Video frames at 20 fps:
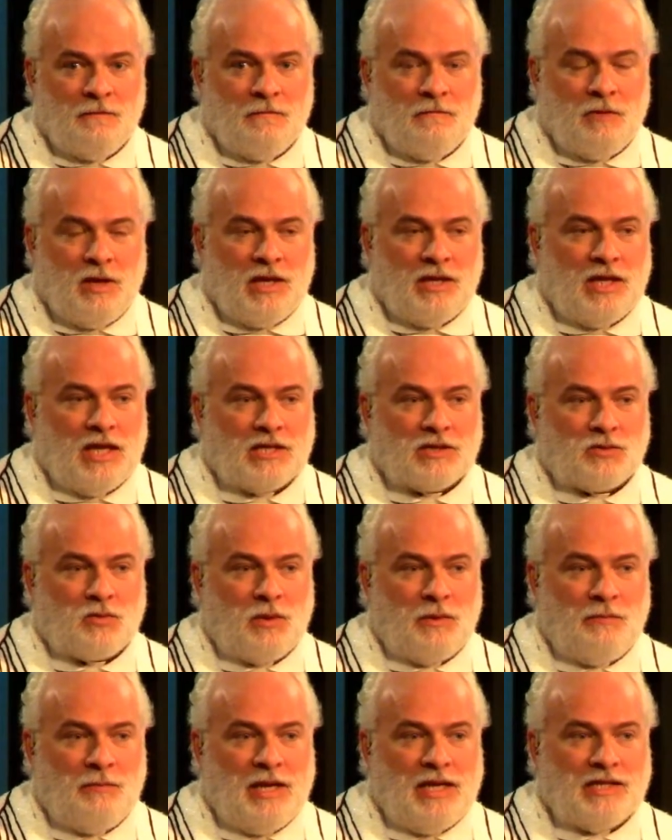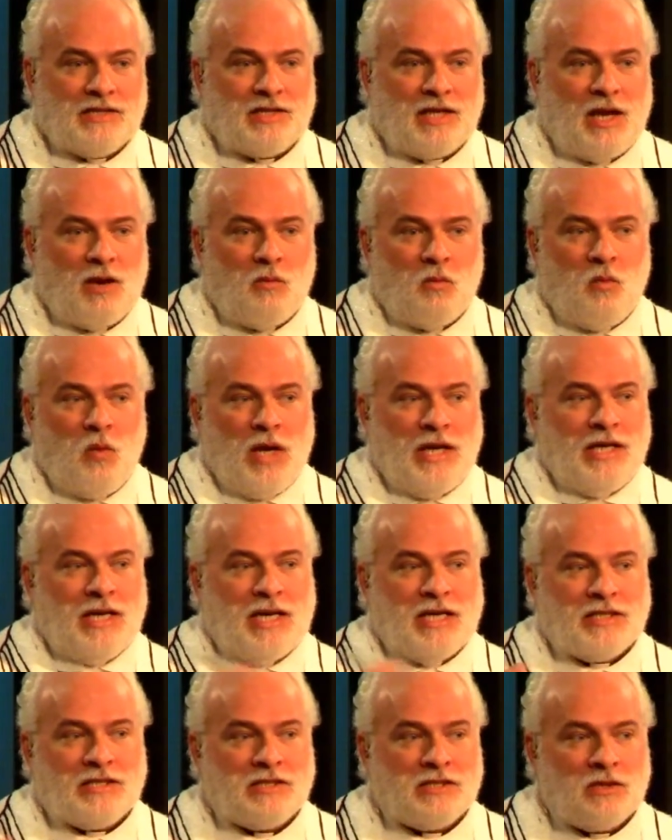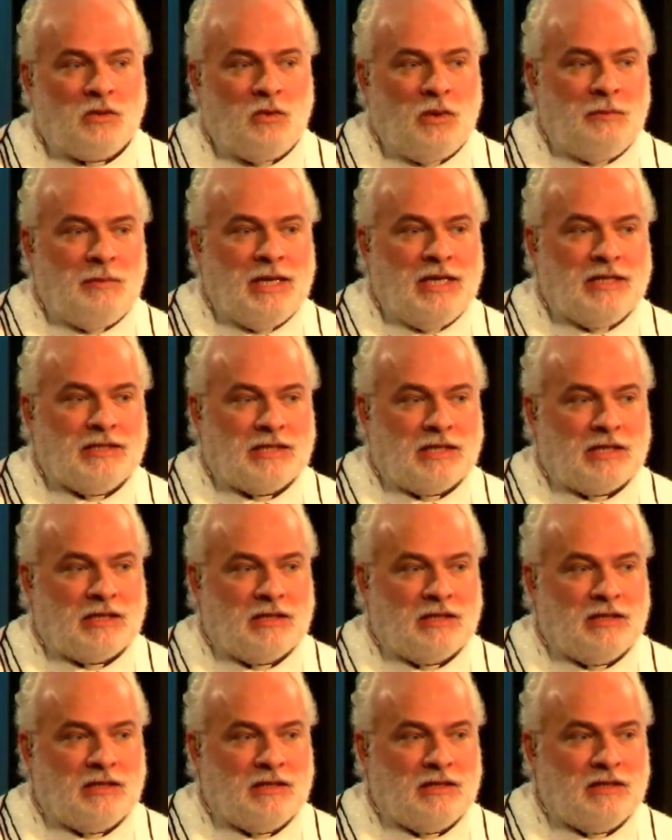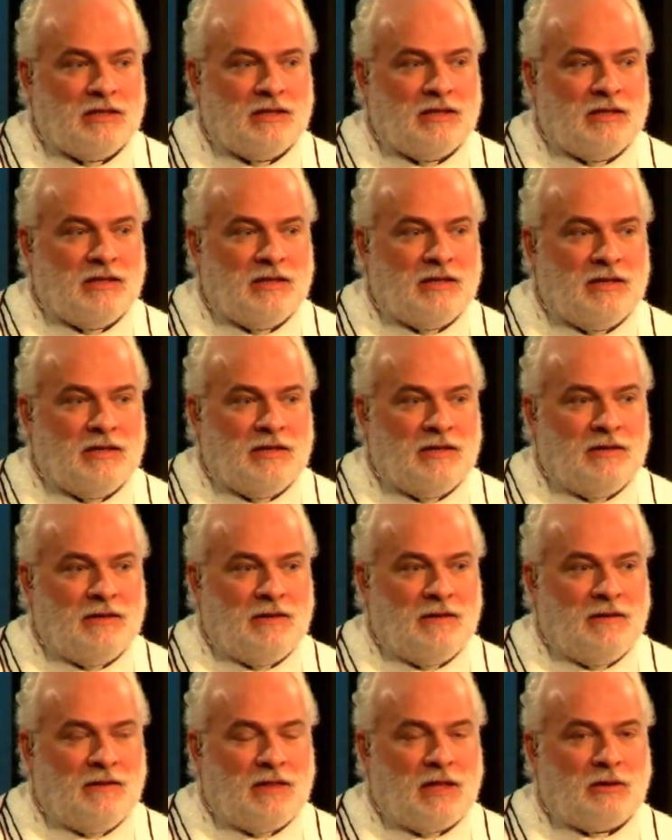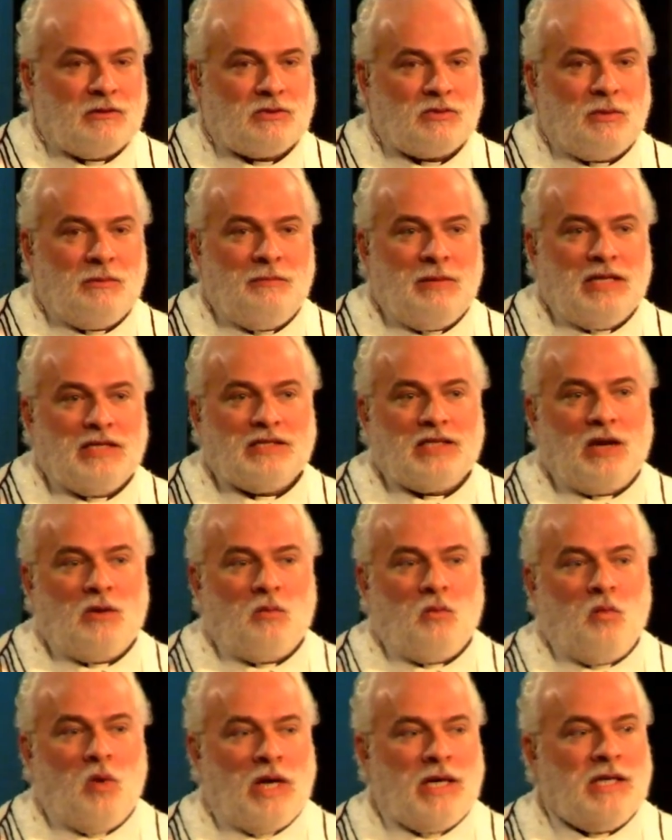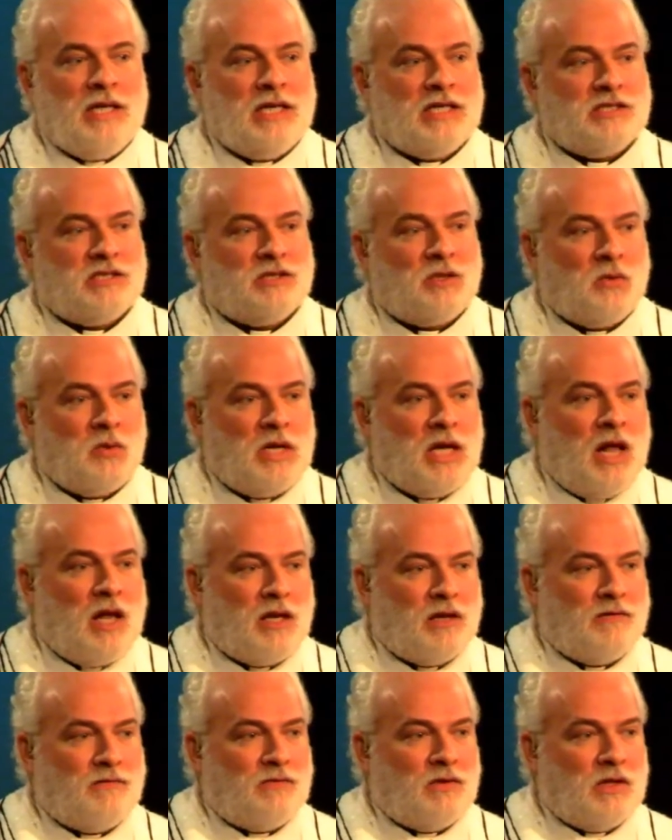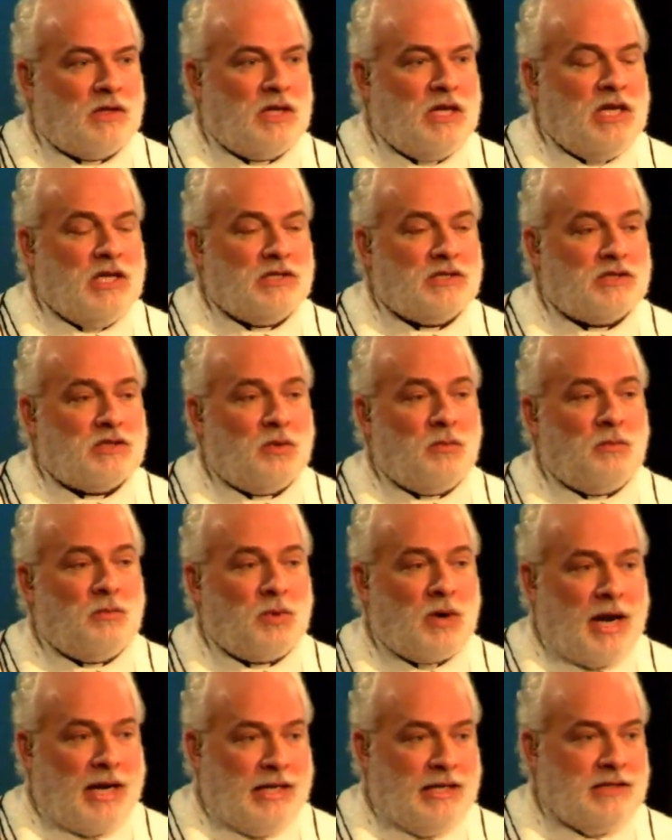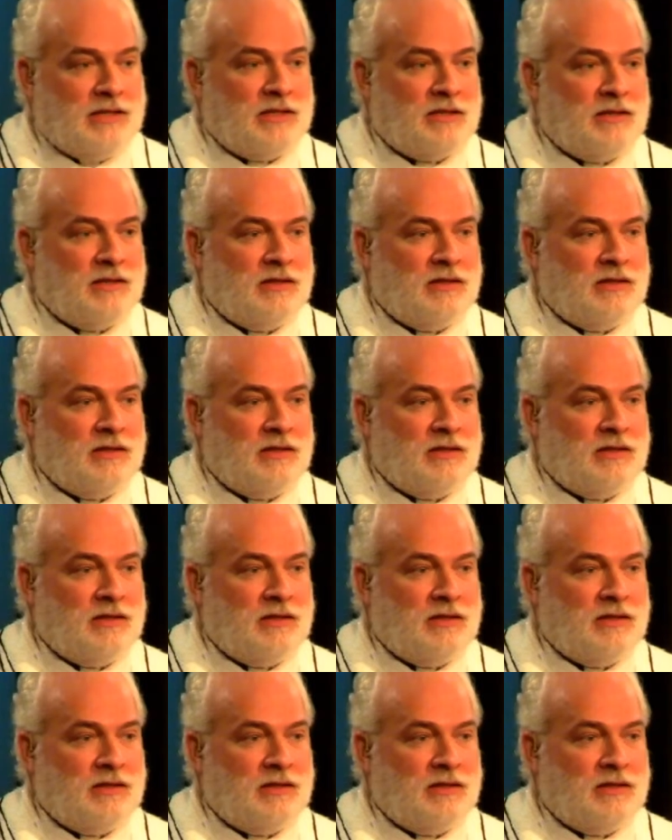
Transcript: And that's what makes that oneness so amazing. That's what makes that oneness so colorful, so bright.